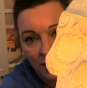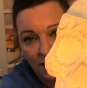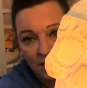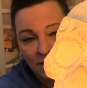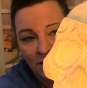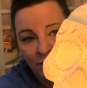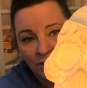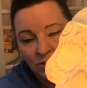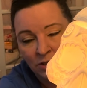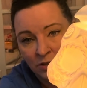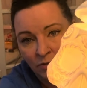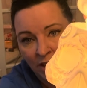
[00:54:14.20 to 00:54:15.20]
then he looks
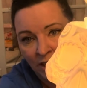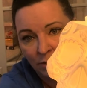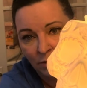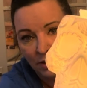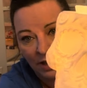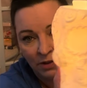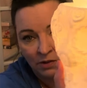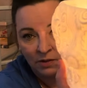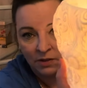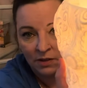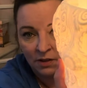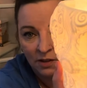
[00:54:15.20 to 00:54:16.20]
just fine without...
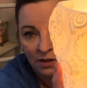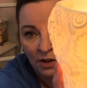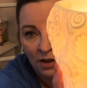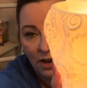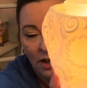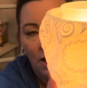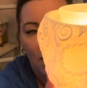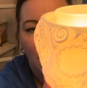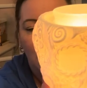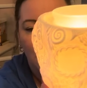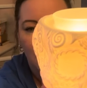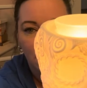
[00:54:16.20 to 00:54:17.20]

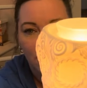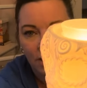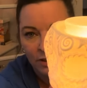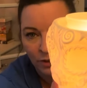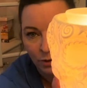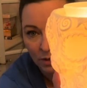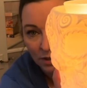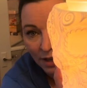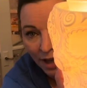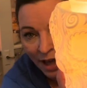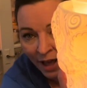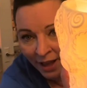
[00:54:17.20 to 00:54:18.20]
Oh, you
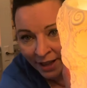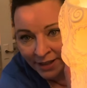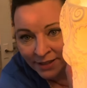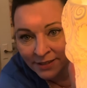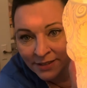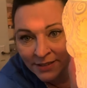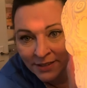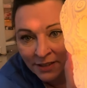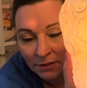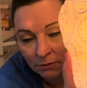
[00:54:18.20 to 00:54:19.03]
guys!